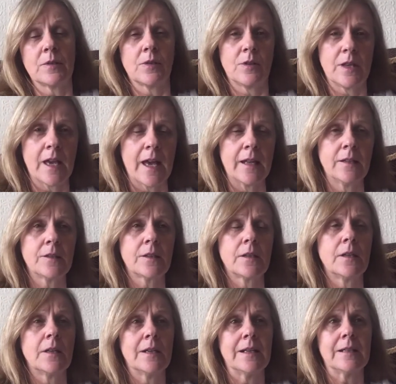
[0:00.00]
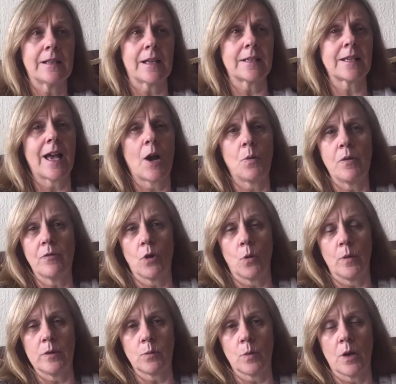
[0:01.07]
at the end. That's how we've
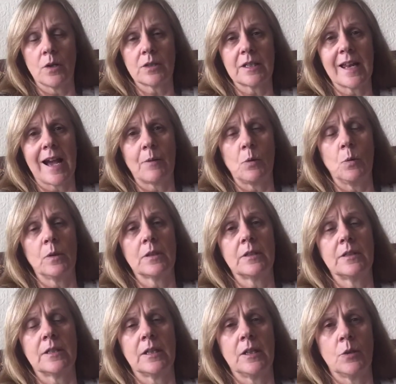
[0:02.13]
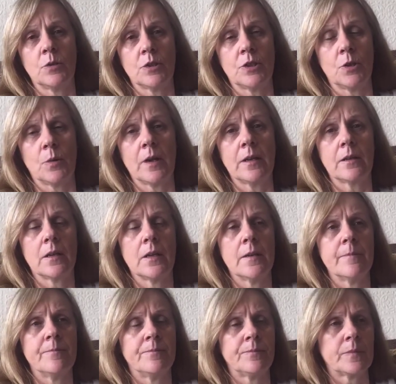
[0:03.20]
always worked and how we will continue to do it.
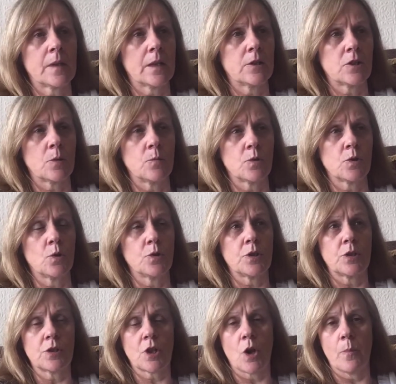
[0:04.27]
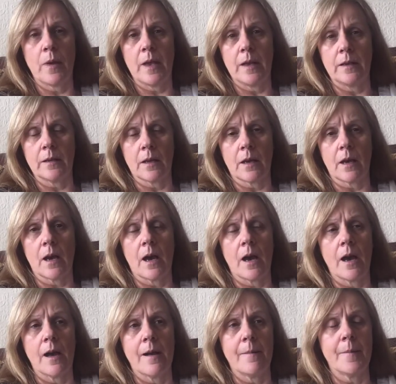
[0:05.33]
Some sources come in
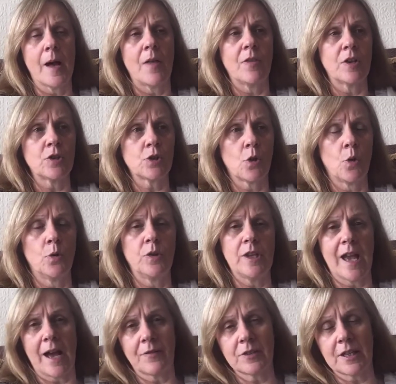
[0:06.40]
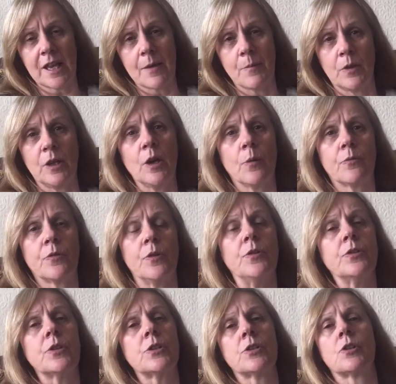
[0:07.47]
and they're told that you have to get money up front to
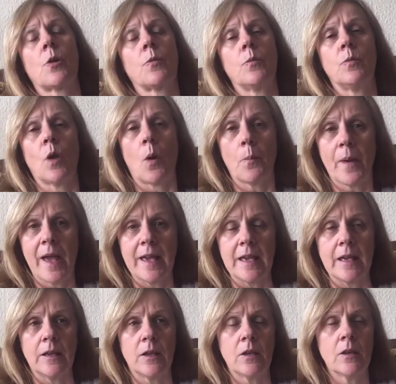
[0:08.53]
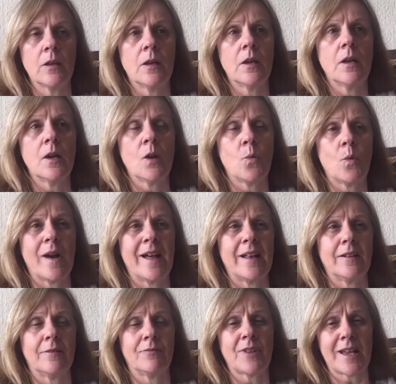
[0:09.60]
stop them not paying you.
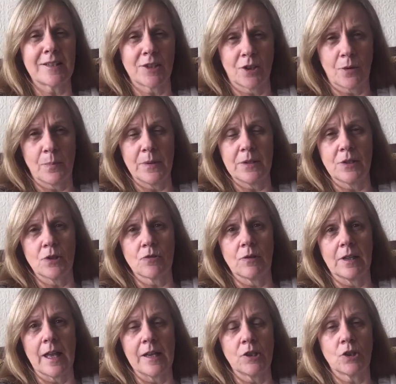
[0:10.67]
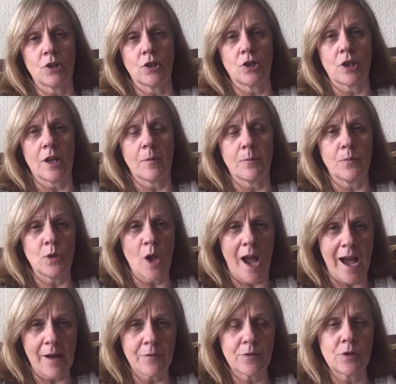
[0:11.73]
Well, that's not a business relationship. You
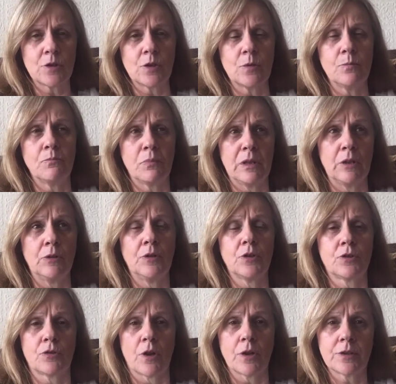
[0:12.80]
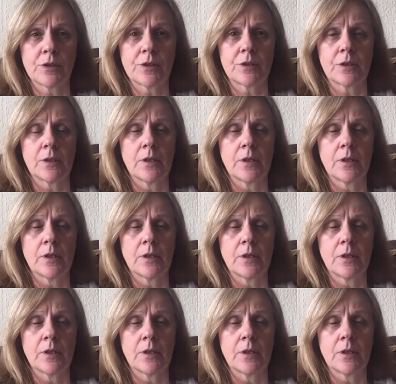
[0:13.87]
have to build the trust.